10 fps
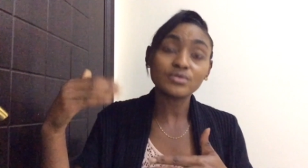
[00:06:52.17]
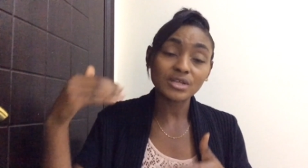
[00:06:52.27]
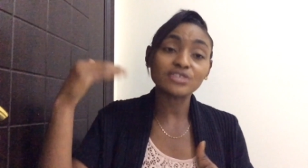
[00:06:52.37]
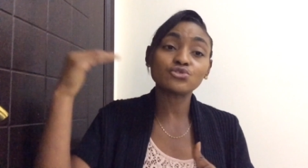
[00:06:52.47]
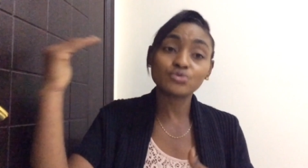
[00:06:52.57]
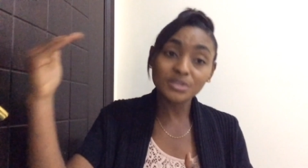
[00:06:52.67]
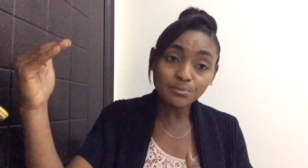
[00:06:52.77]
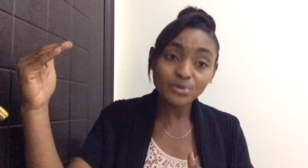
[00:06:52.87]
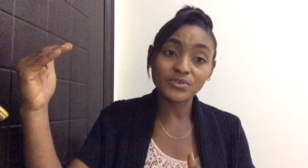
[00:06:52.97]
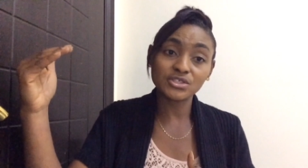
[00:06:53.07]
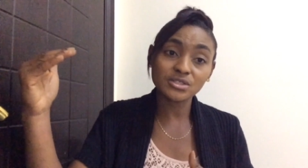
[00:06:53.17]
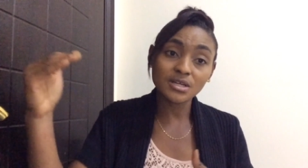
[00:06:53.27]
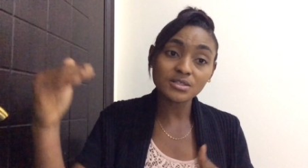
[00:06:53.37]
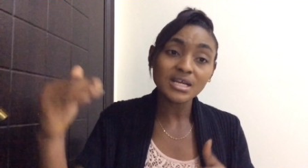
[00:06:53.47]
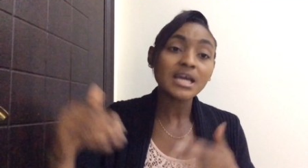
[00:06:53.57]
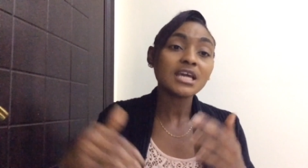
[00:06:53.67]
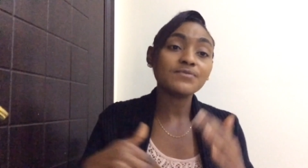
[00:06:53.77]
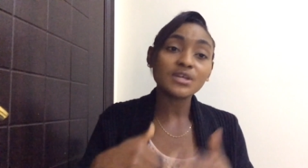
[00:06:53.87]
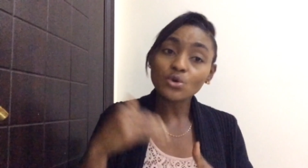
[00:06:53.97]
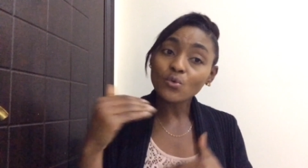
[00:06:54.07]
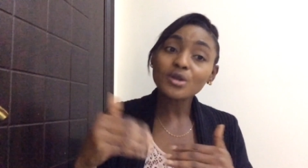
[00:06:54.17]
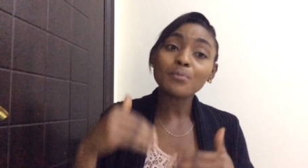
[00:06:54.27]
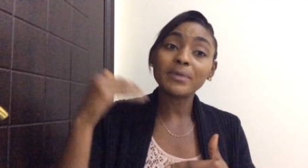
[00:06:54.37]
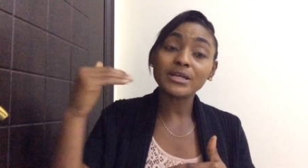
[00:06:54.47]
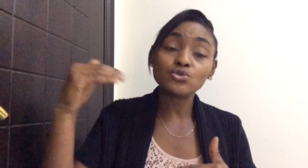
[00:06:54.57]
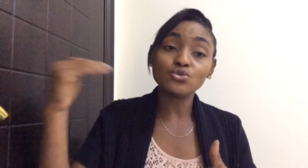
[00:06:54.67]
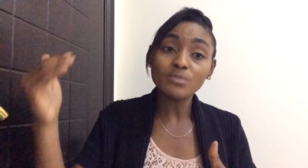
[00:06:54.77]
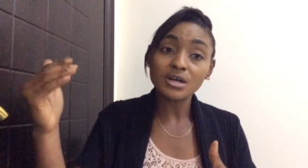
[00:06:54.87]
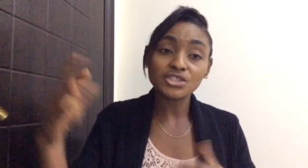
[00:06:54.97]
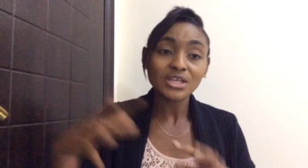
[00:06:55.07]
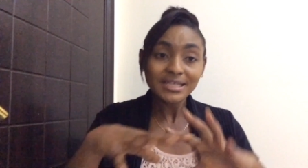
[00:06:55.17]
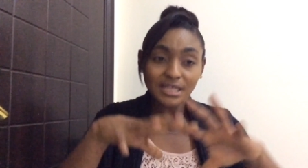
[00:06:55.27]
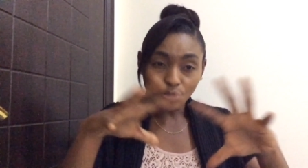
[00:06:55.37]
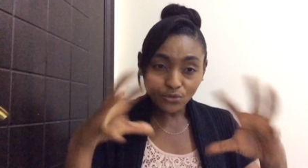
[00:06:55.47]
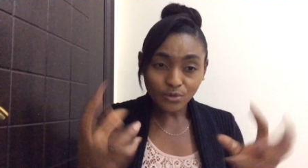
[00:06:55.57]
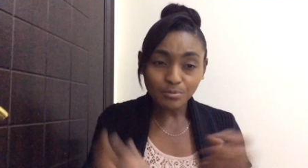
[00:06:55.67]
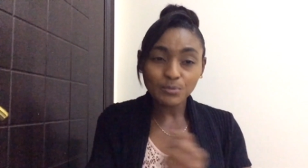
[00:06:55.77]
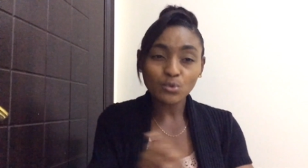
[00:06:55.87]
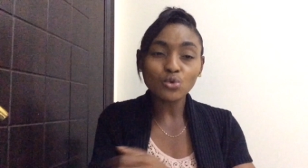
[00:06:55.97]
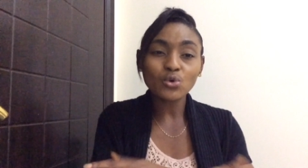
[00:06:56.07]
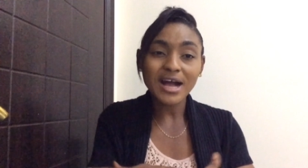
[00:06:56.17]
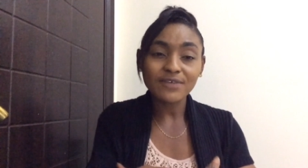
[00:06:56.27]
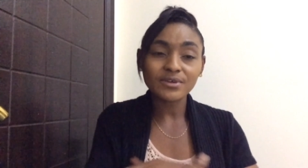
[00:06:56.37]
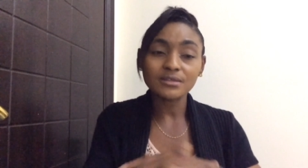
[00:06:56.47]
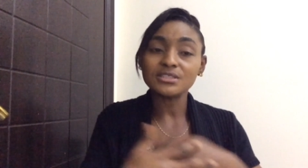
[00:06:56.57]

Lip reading: extreme professionals, if they don't want to pay too much, they look for people who have